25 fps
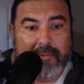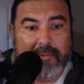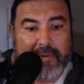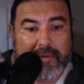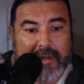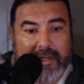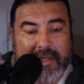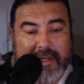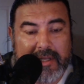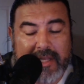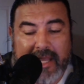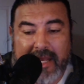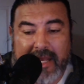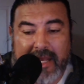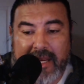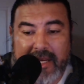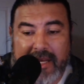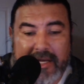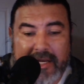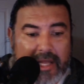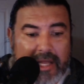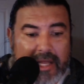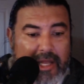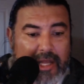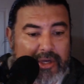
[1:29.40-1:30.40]
getting
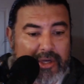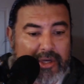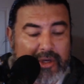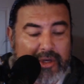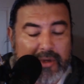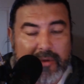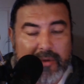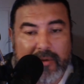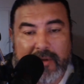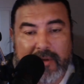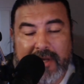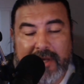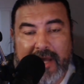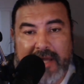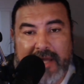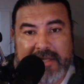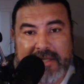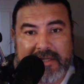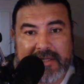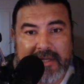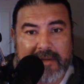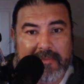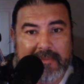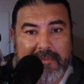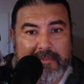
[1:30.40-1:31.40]
a new
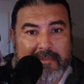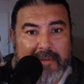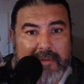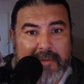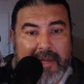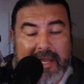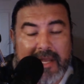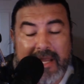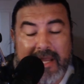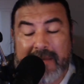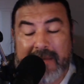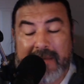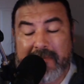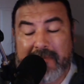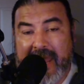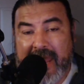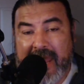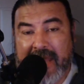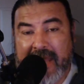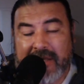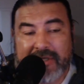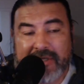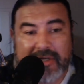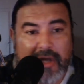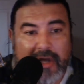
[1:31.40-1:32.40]
custom
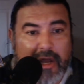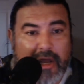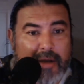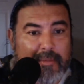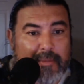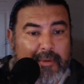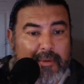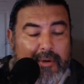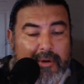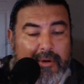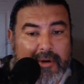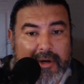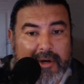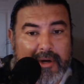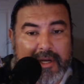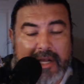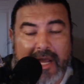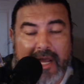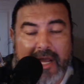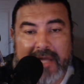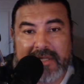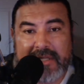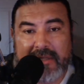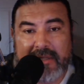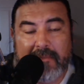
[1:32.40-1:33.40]
paint job or
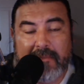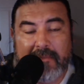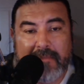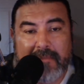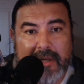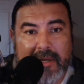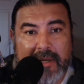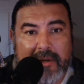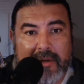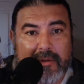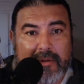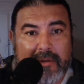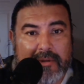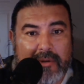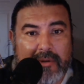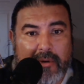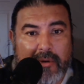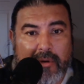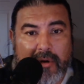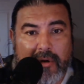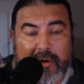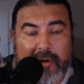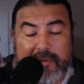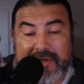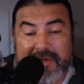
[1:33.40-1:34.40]
custom build
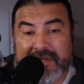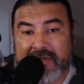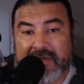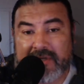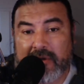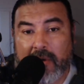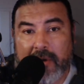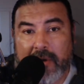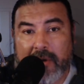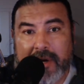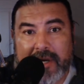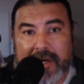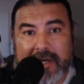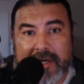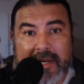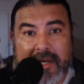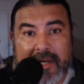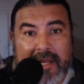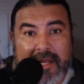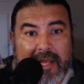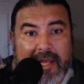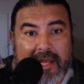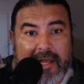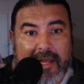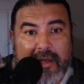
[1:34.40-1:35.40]
or restoring
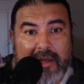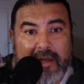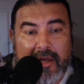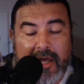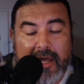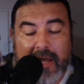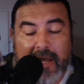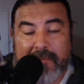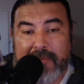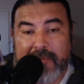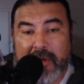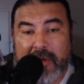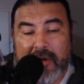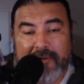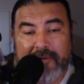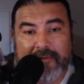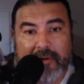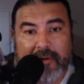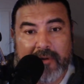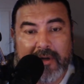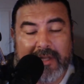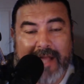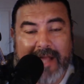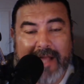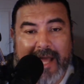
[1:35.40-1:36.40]
a beautiful
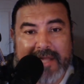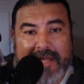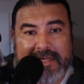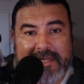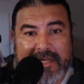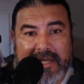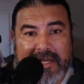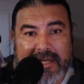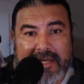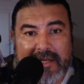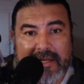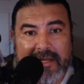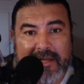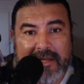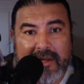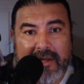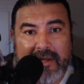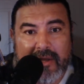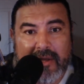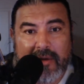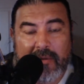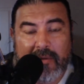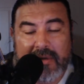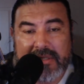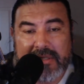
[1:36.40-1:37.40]
classic
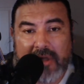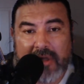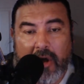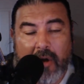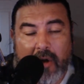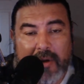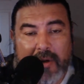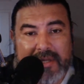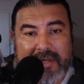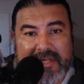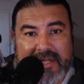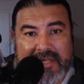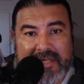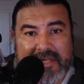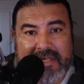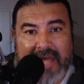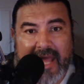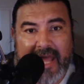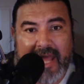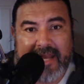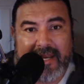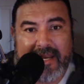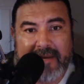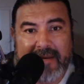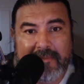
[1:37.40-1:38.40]
was always
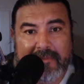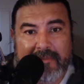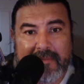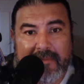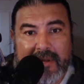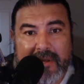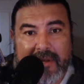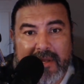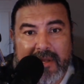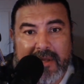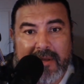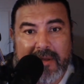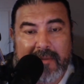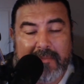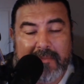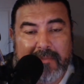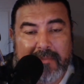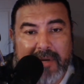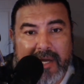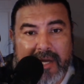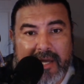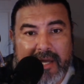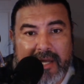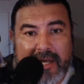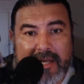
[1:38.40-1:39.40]
exciting,
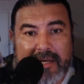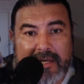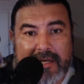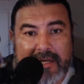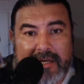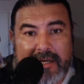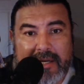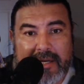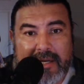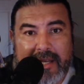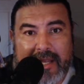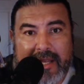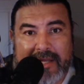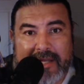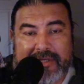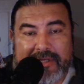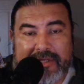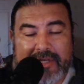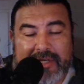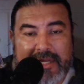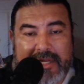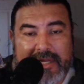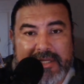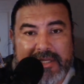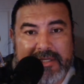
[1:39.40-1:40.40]
but it
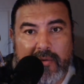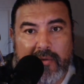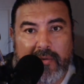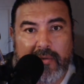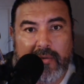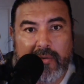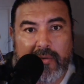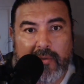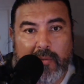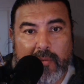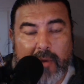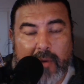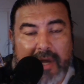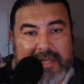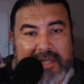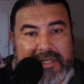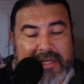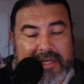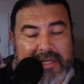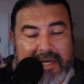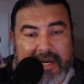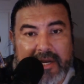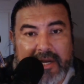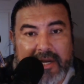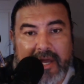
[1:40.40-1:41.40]
just wasn't
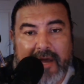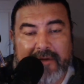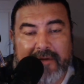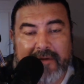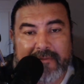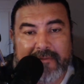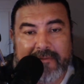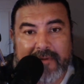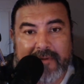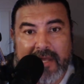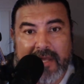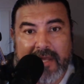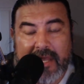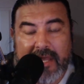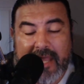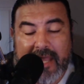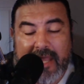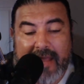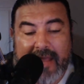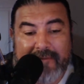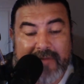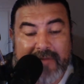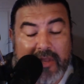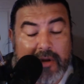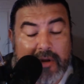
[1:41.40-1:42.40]
enough.
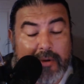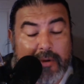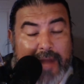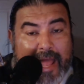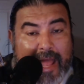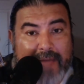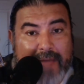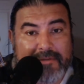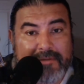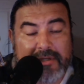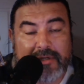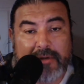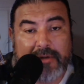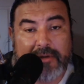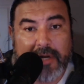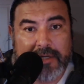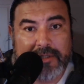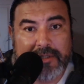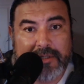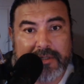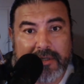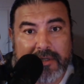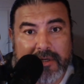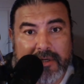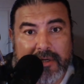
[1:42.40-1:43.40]
If you don't have
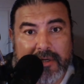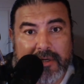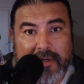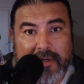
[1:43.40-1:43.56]
structure,